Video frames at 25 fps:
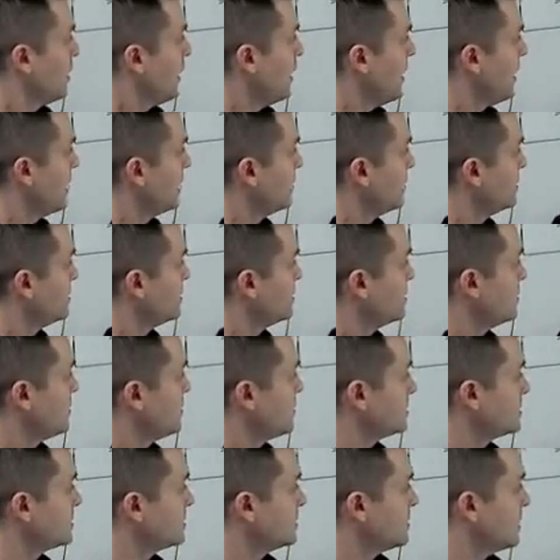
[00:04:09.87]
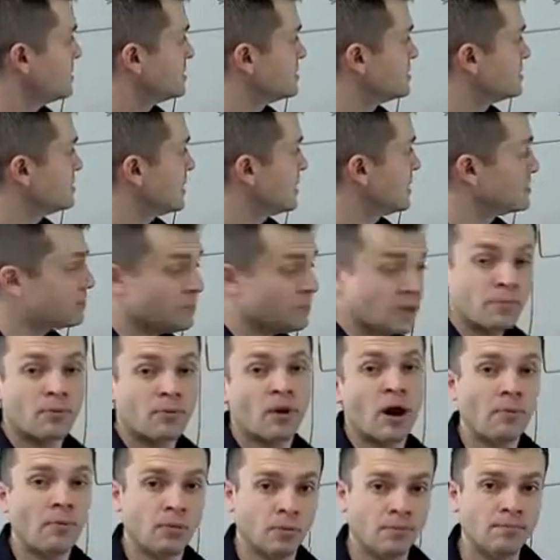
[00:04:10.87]
And that's a big
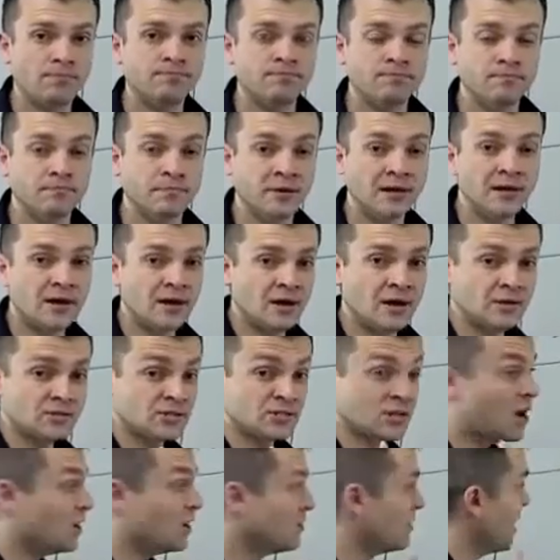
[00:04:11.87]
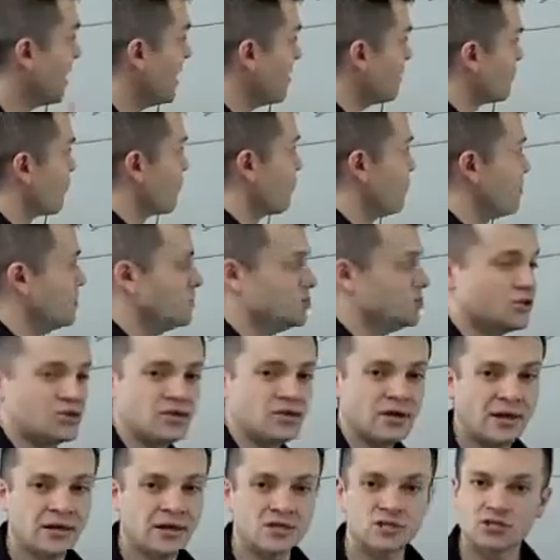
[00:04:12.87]
problem because on average,
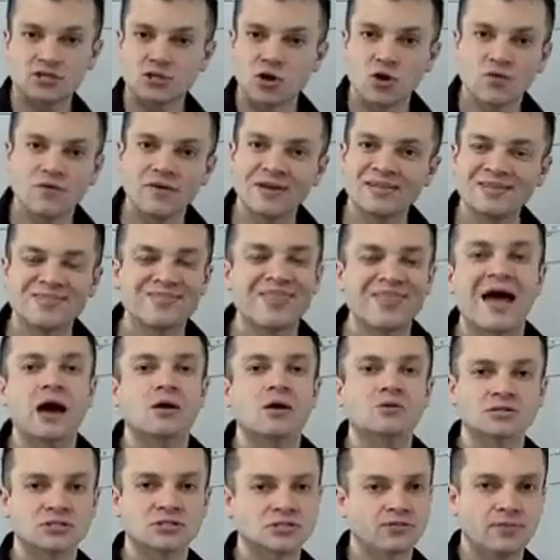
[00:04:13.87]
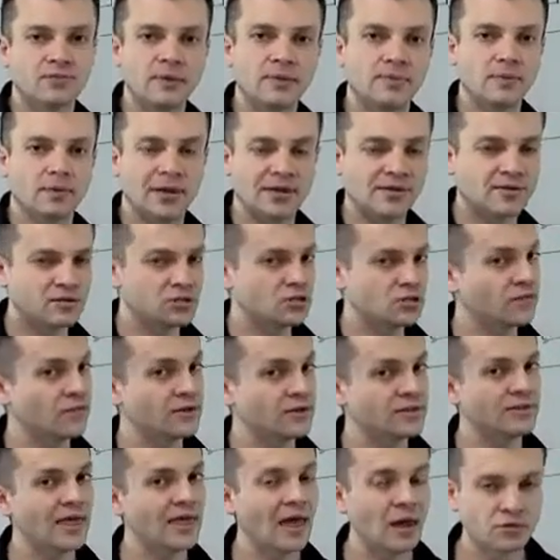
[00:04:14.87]
and I surveyed thousands of people, I
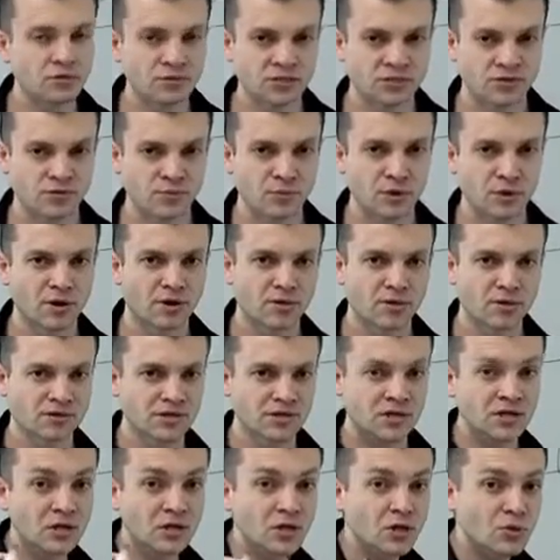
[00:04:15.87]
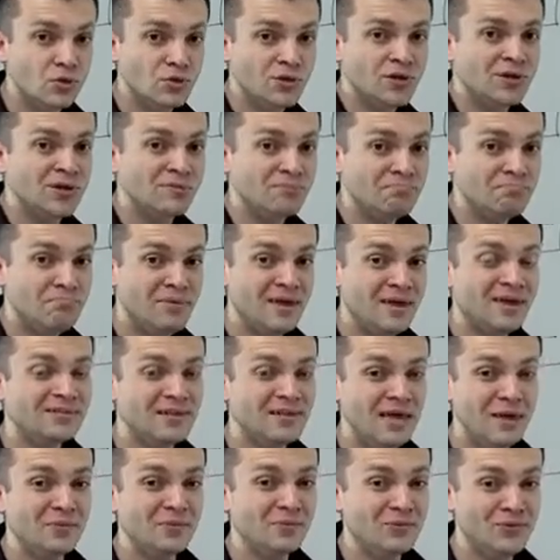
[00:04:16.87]
surveyed thousands of marketers, including big
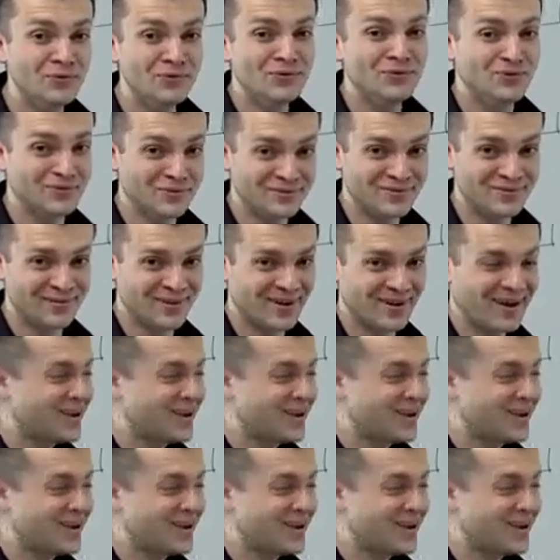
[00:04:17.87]
name gurus, all